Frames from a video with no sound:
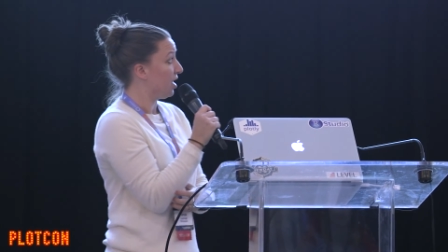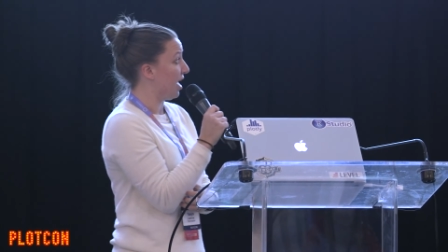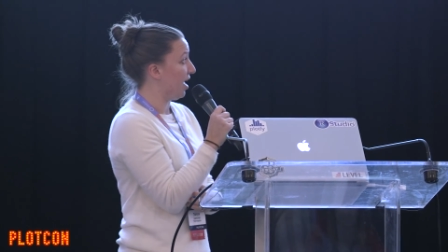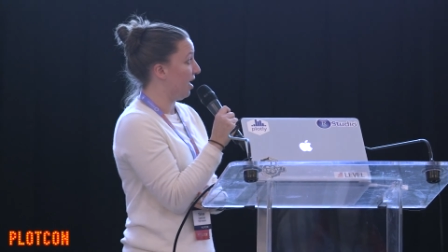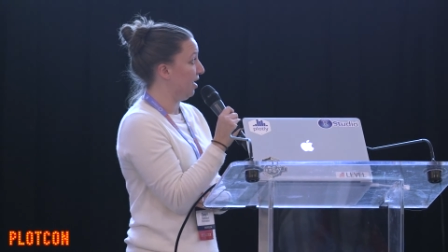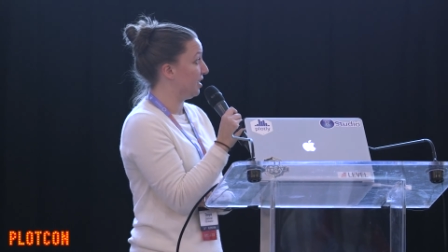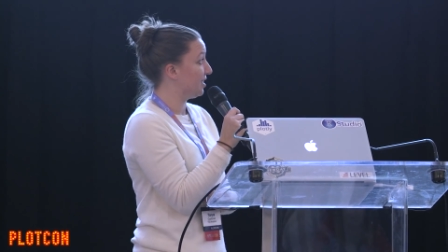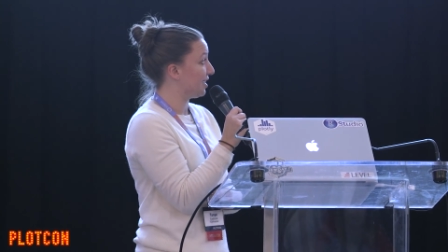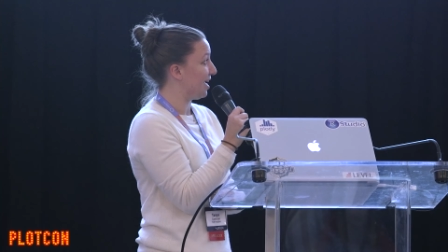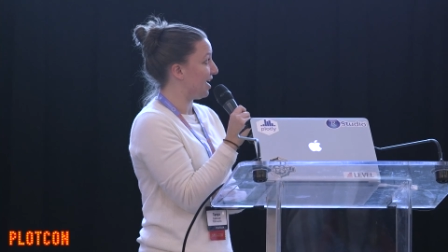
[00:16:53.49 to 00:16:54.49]
And
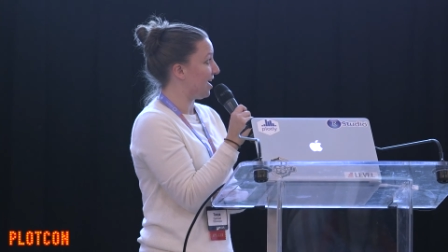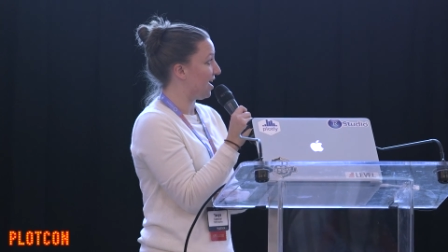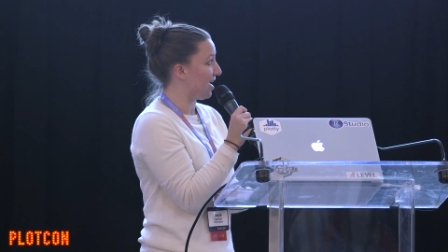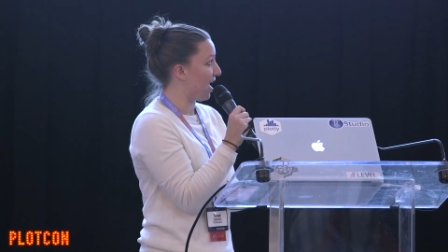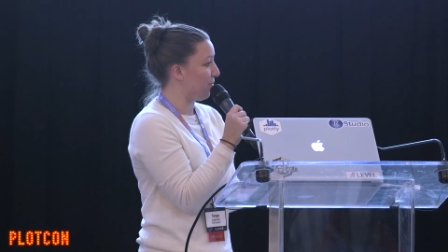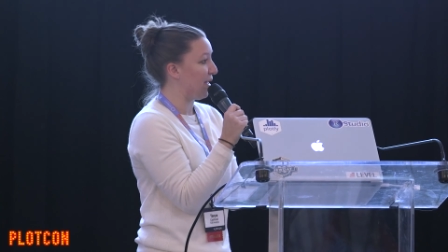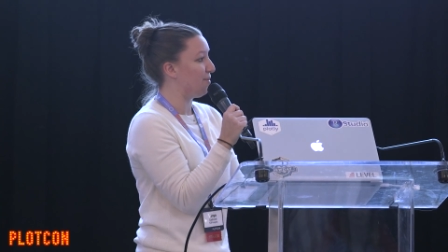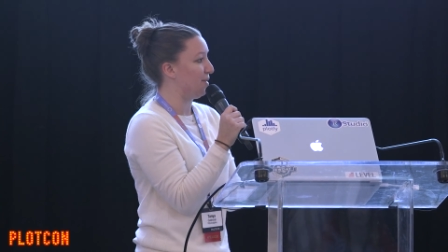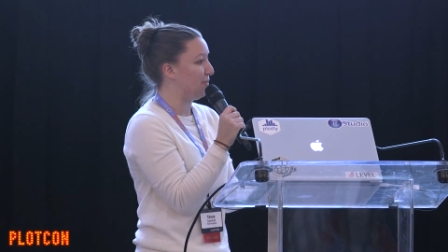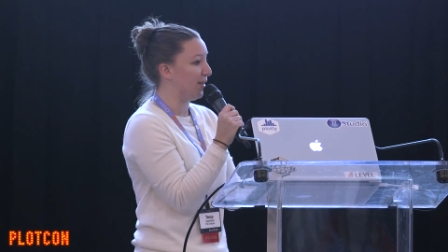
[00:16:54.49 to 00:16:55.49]
I'm
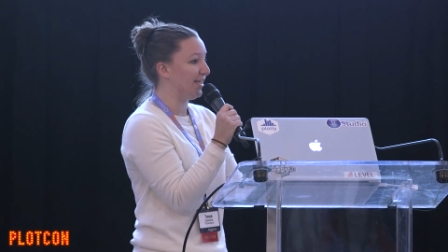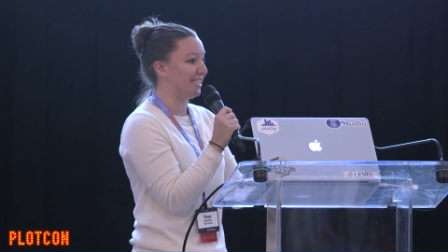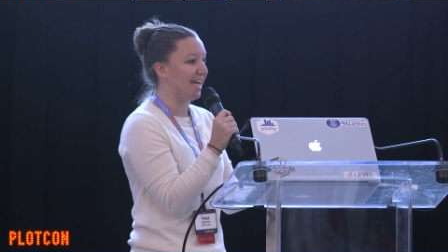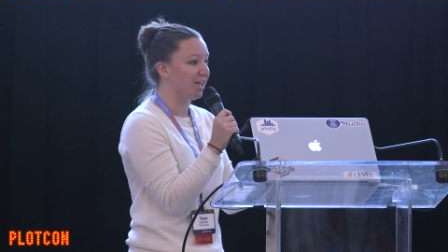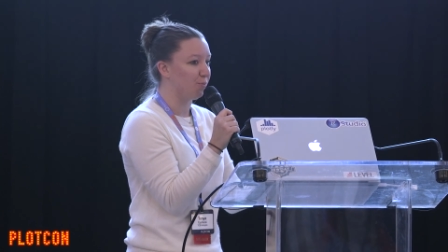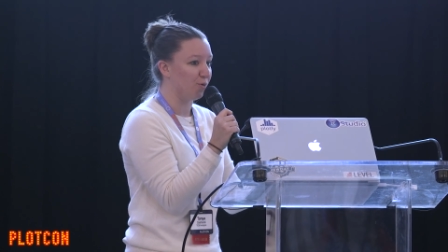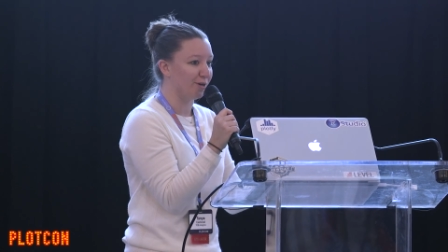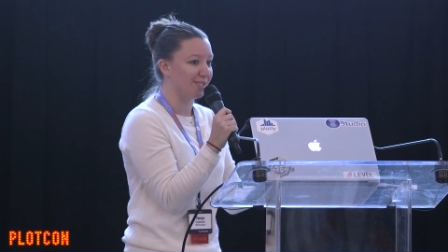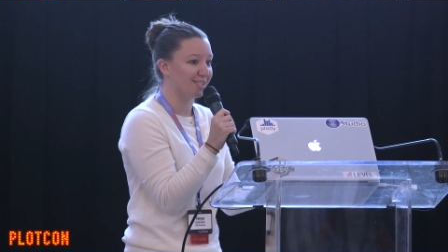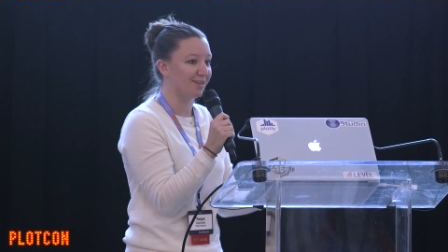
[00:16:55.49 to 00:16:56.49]
able to build these
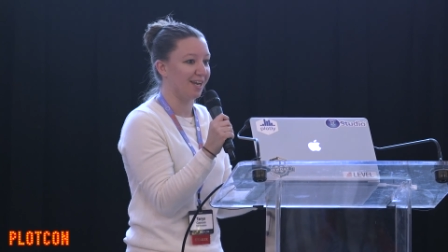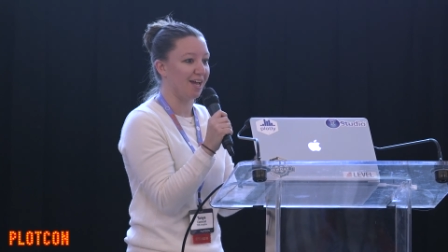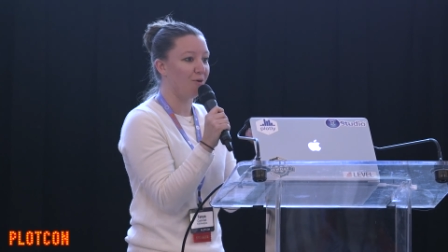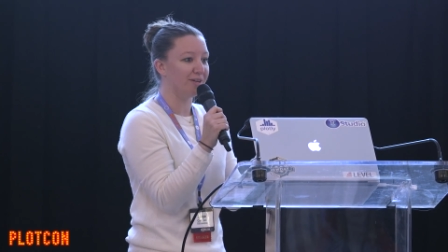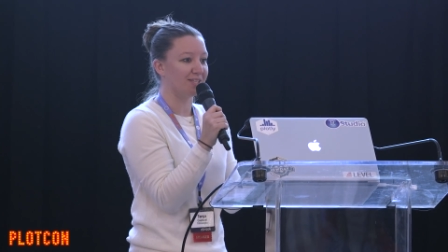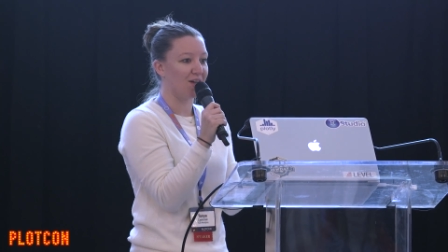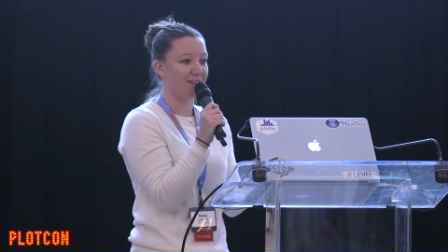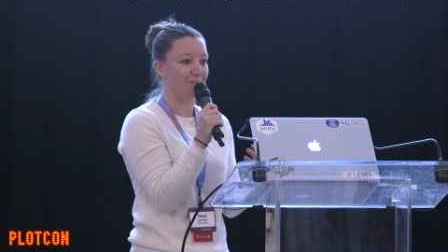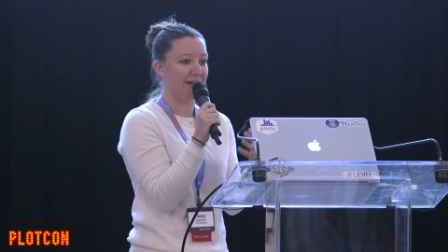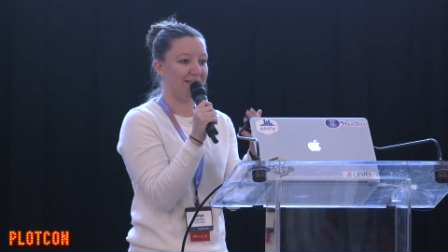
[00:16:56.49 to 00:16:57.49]
dashboards. And I always
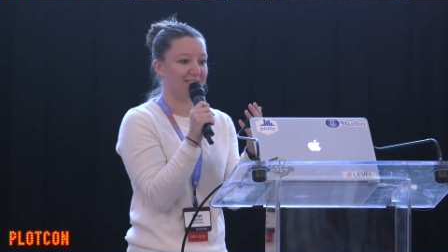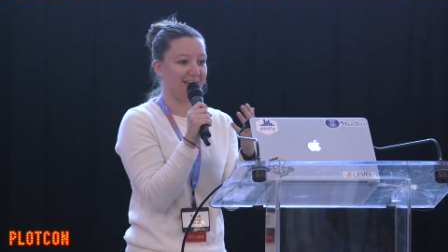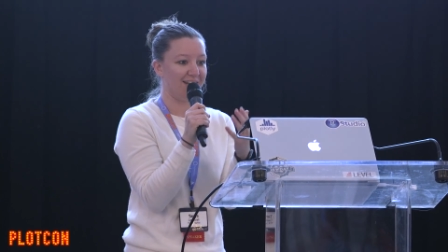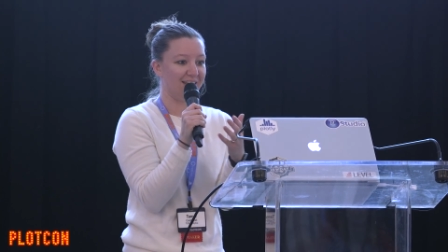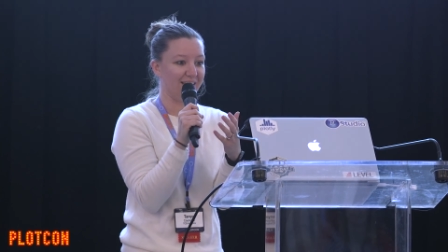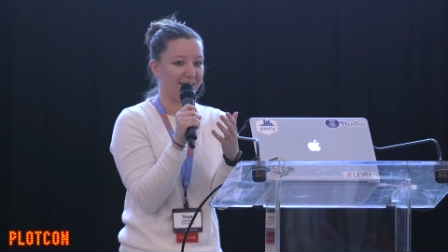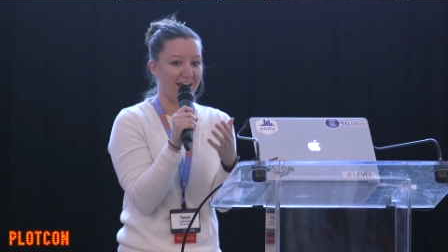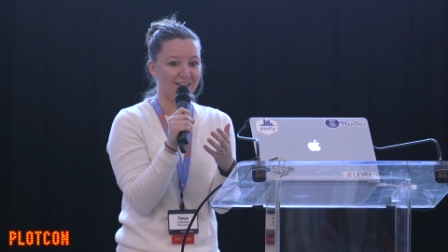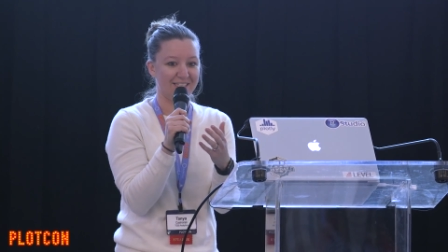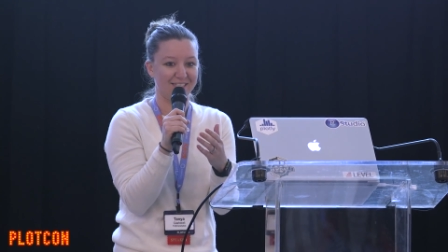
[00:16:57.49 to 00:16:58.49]
thought that my data
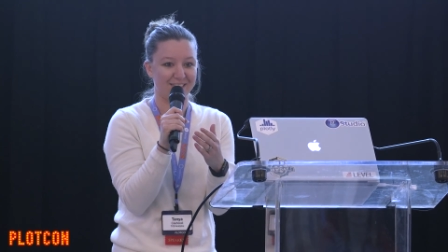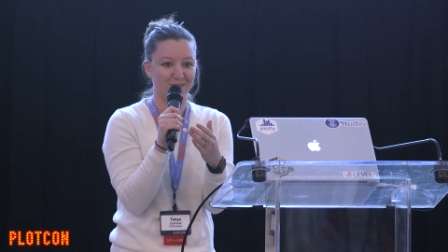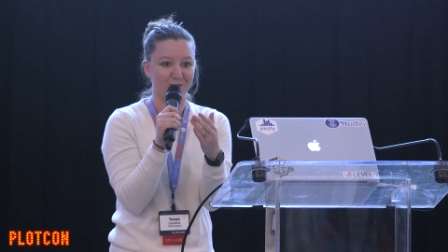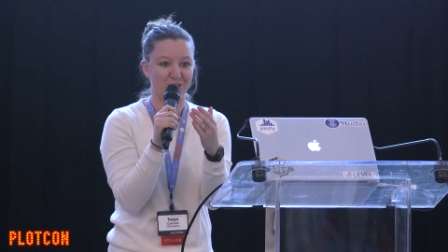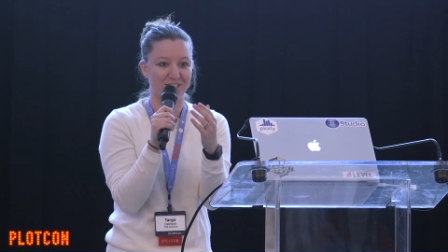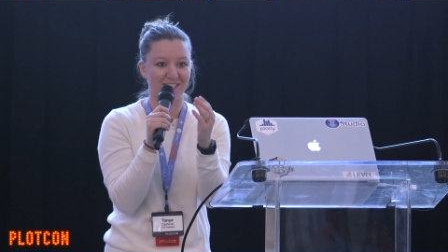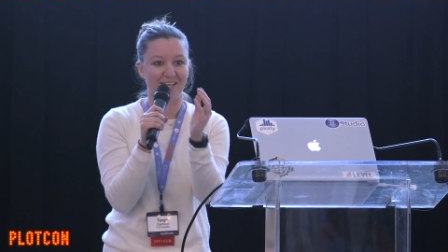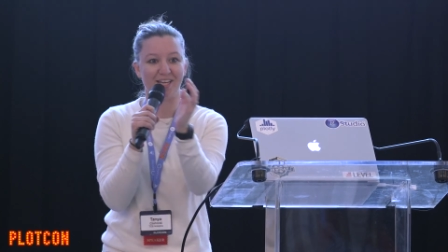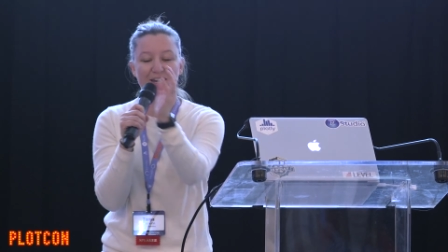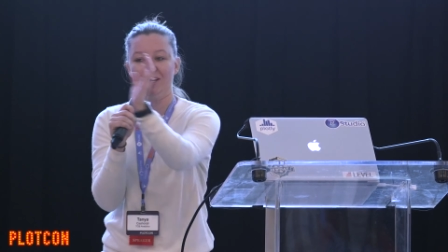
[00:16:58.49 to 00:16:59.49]
analysis was just
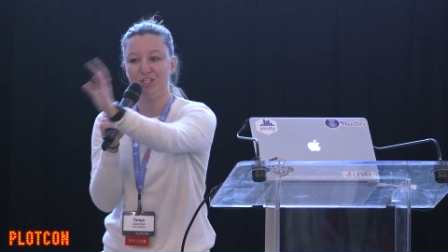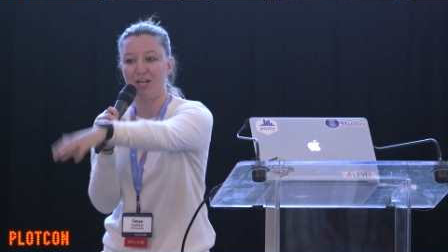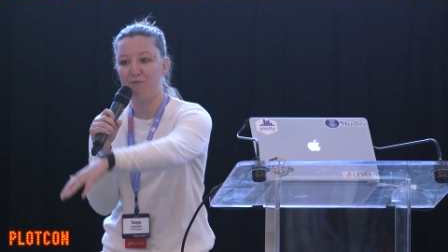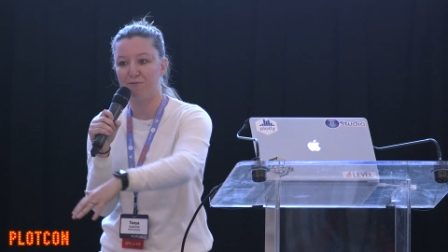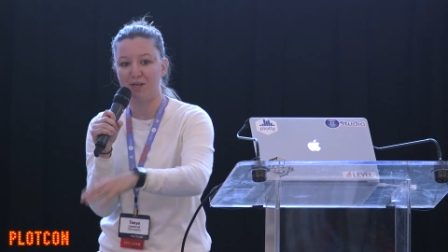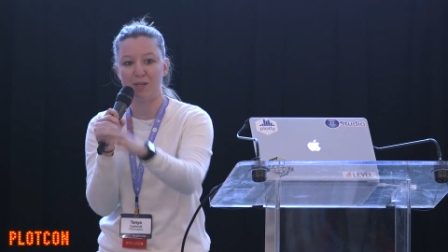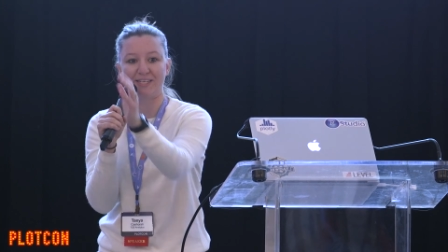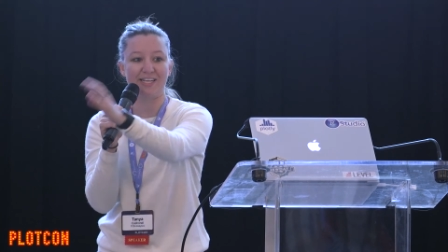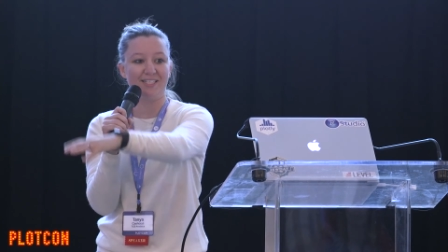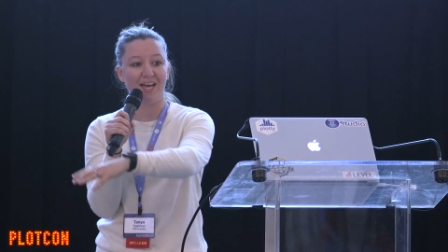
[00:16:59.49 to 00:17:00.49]
sitting on a shelf and
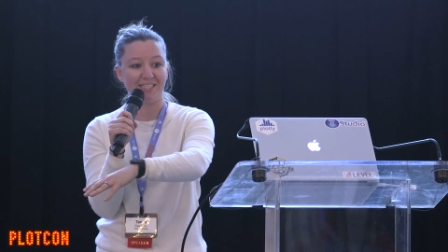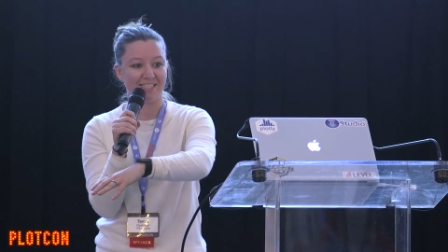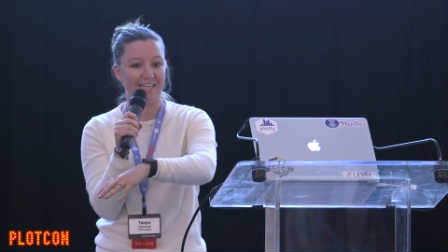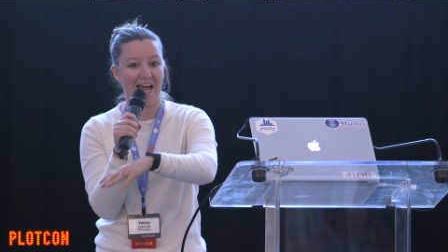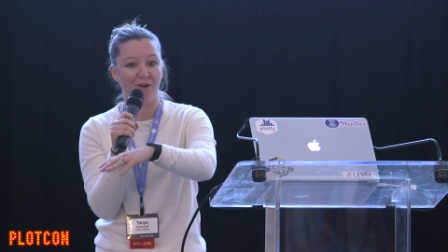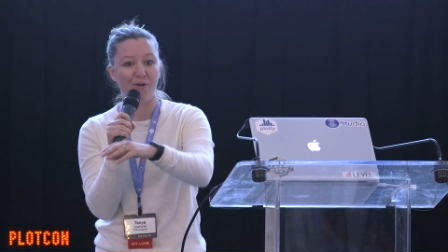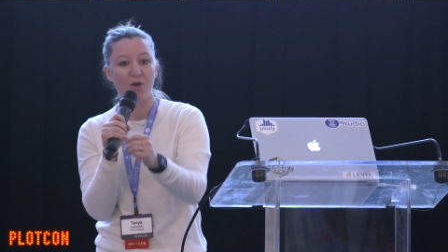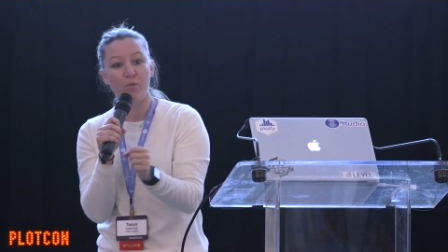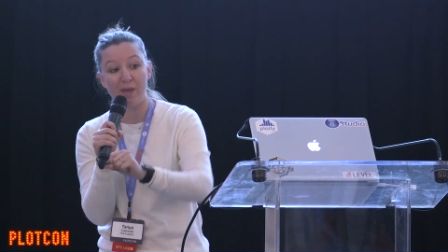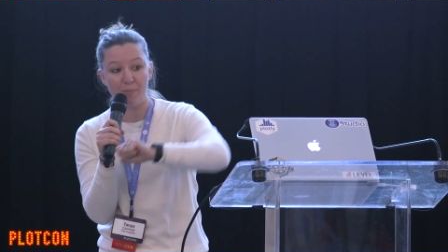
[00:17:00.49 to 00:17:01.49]
collecting dust. And now
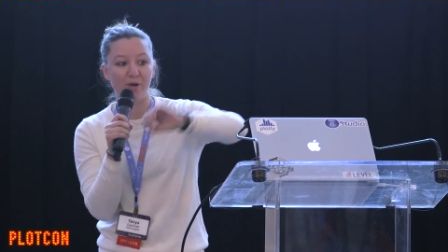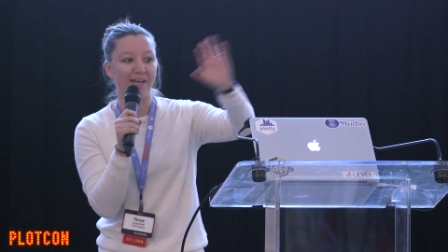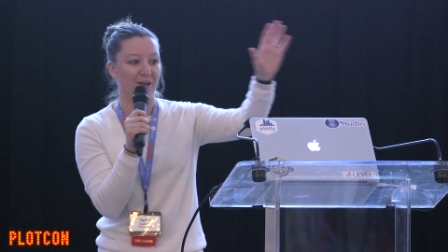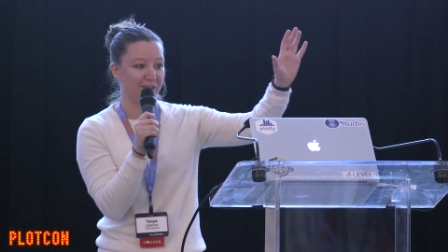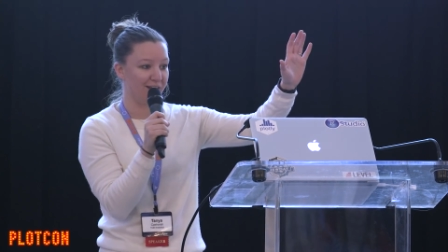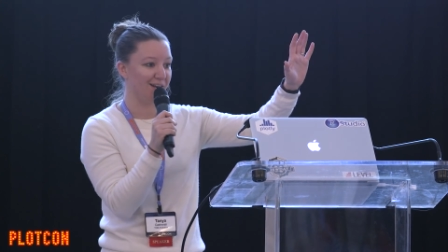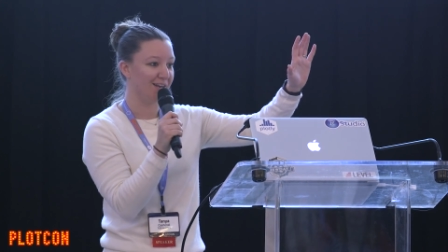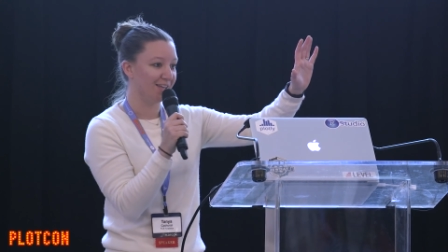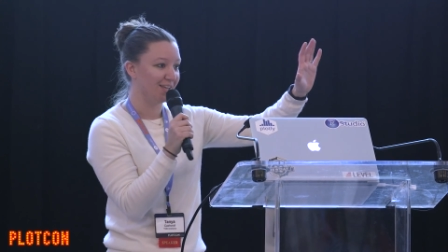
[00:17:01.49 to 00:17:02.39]
we can put it out there.